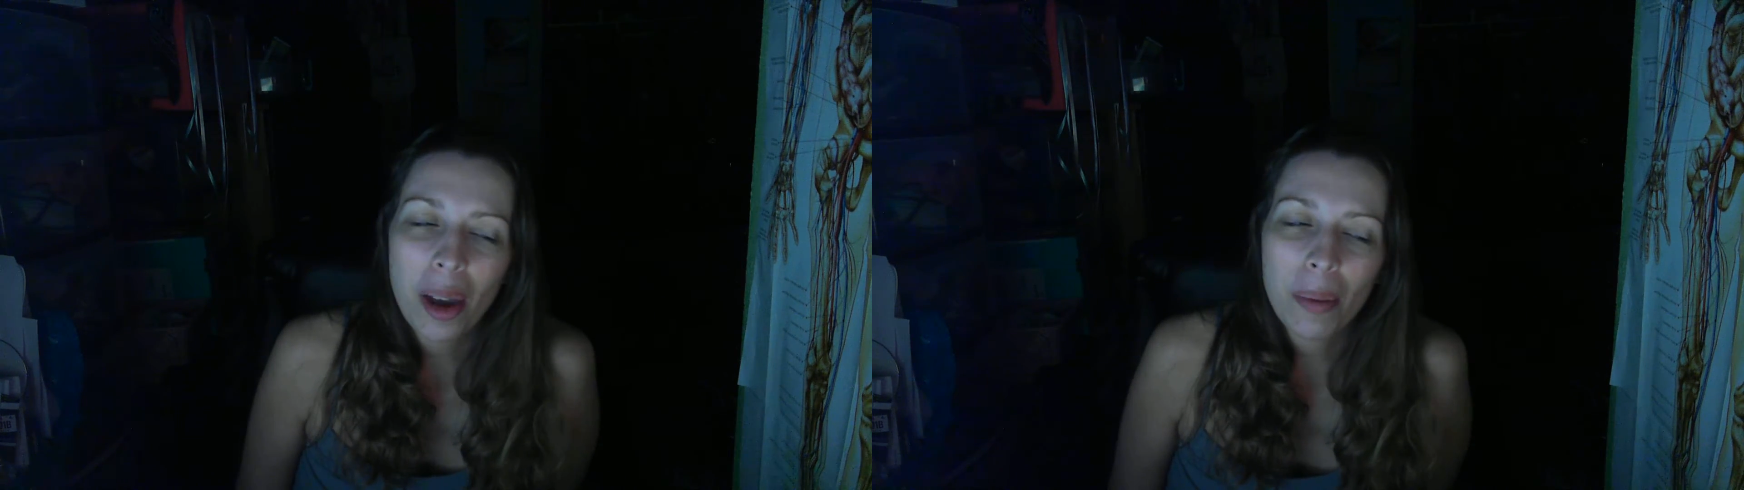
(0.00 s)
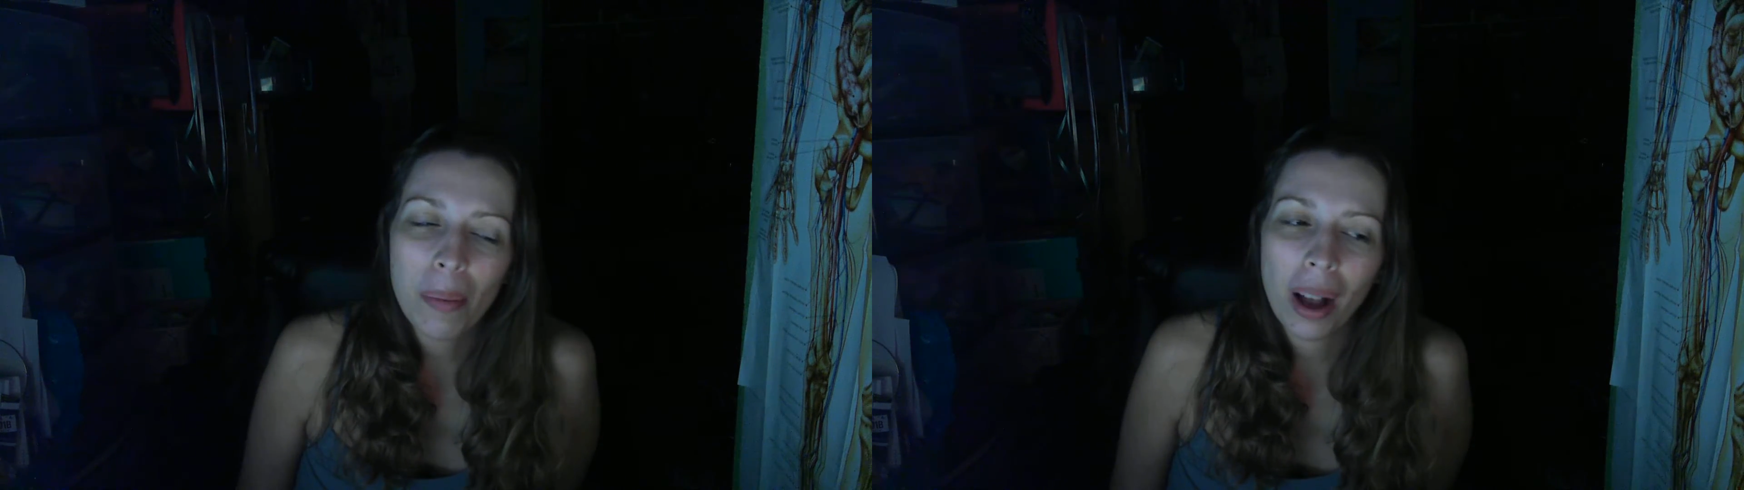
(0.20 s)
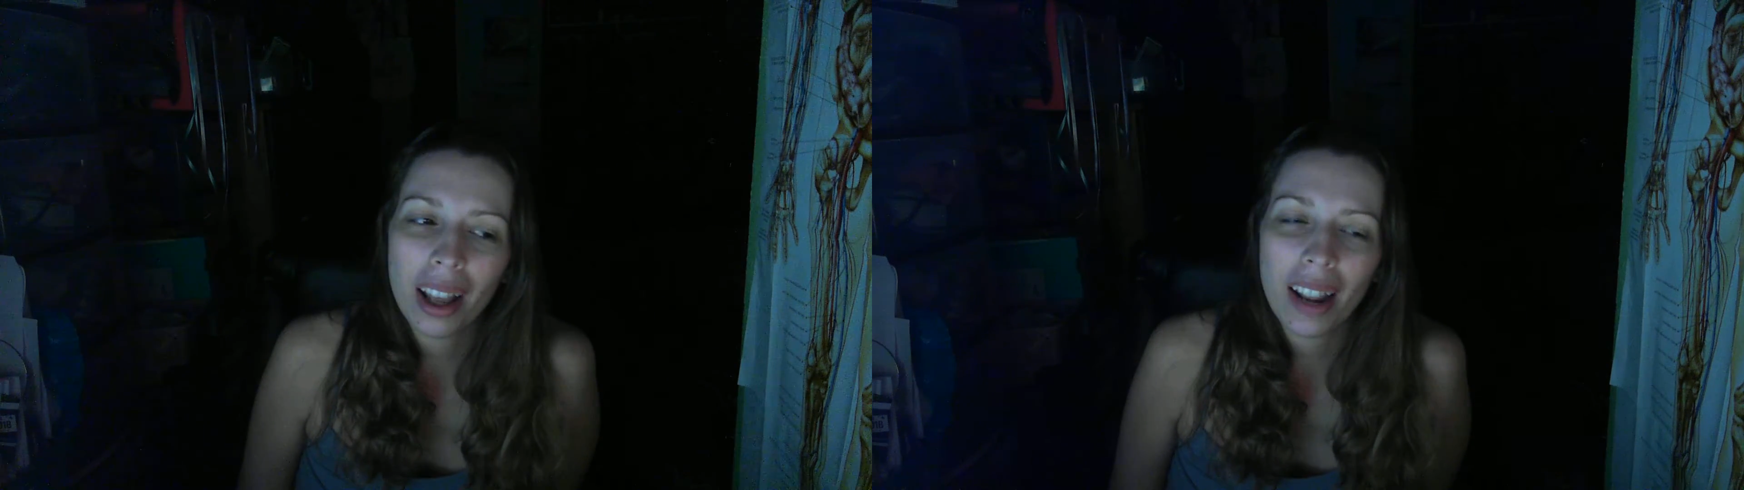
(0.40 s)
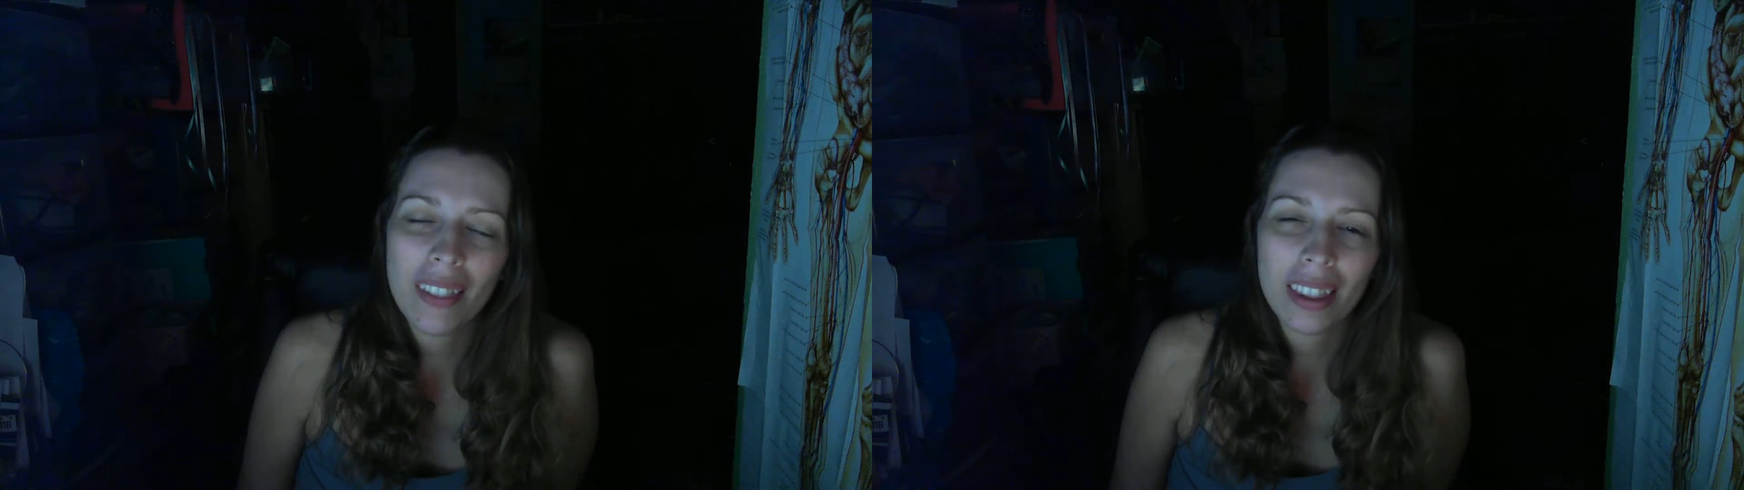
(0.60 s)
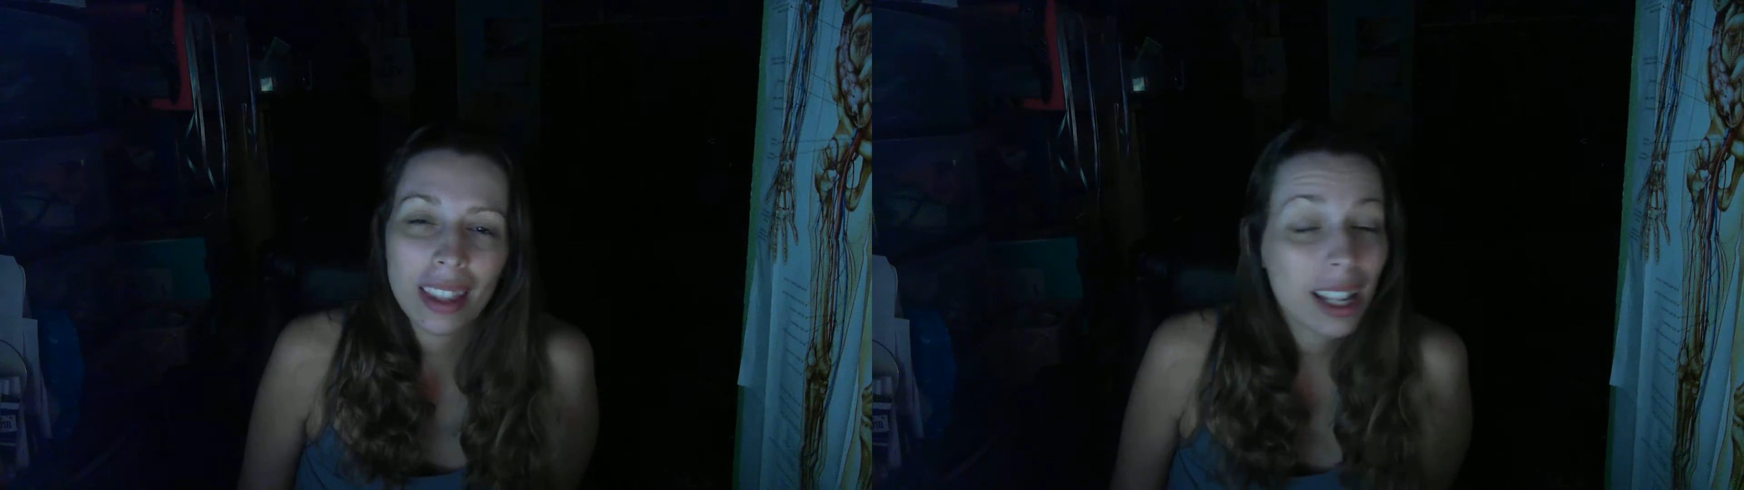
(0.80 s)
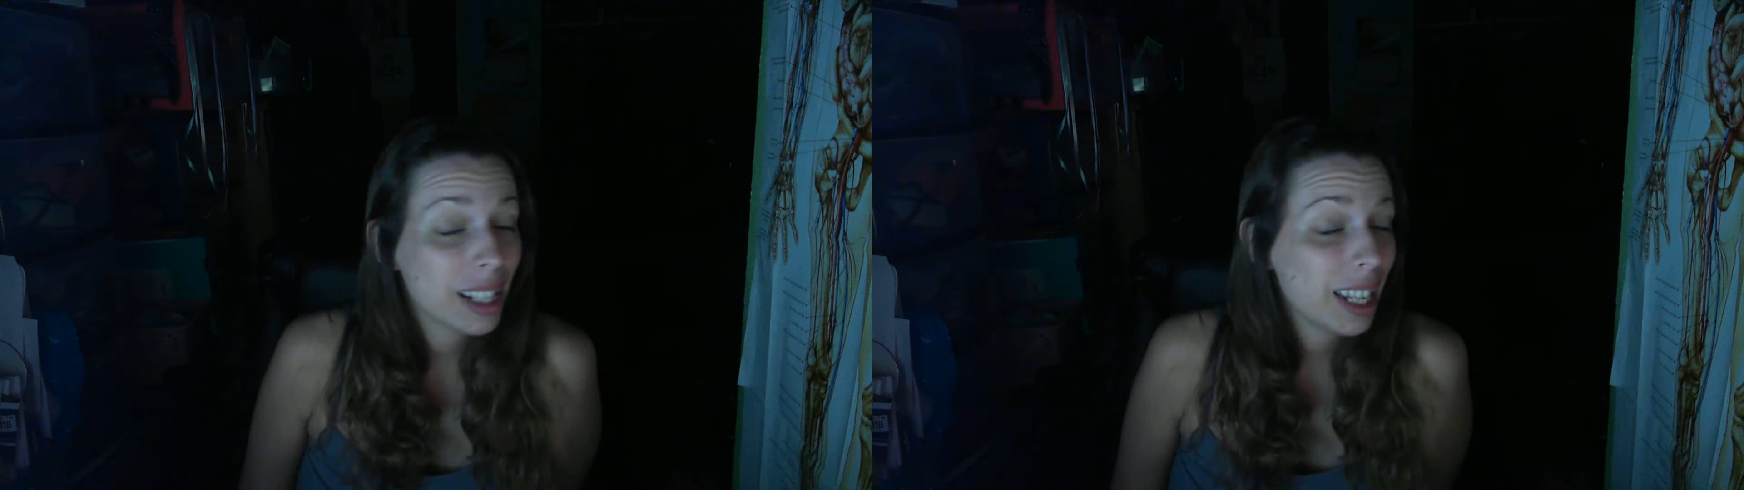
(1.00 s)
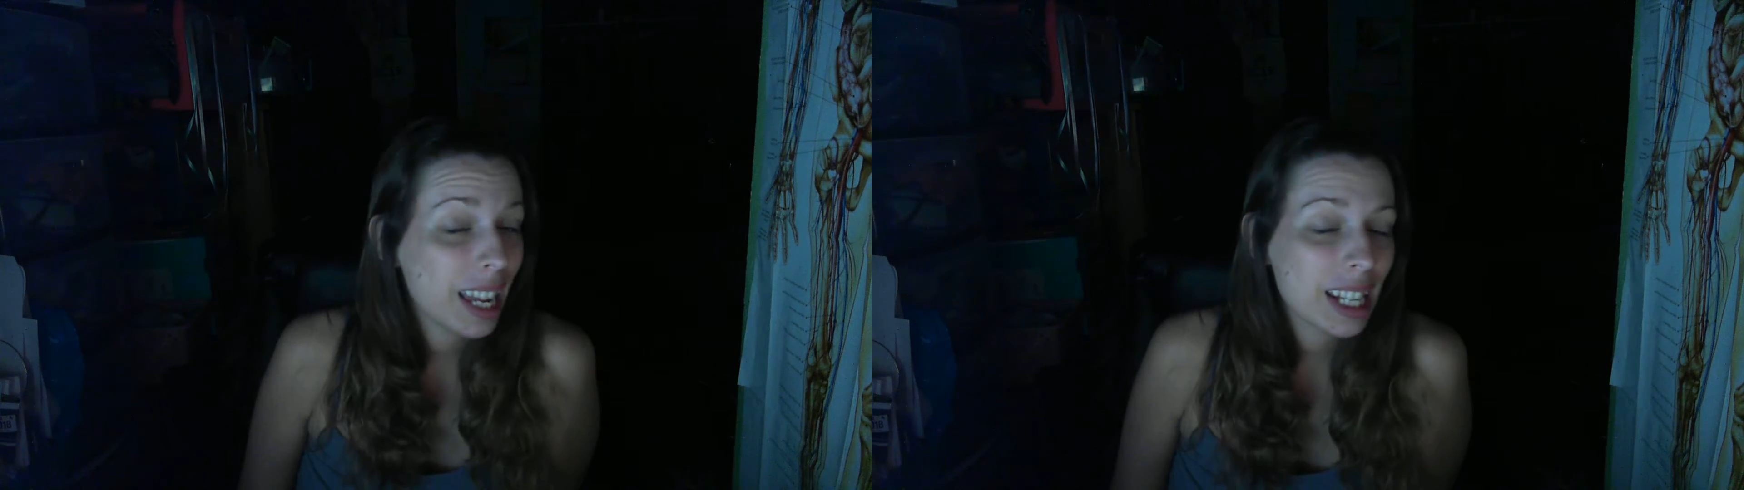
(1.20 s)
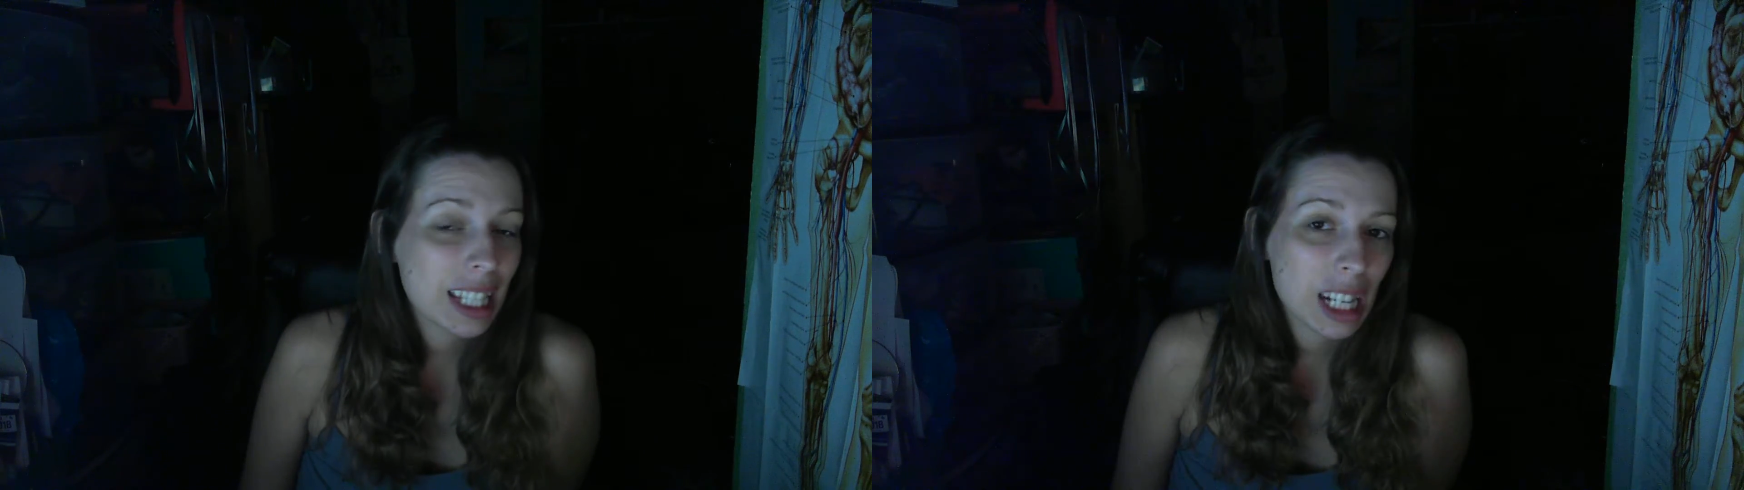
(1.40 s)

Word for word: but I think that again is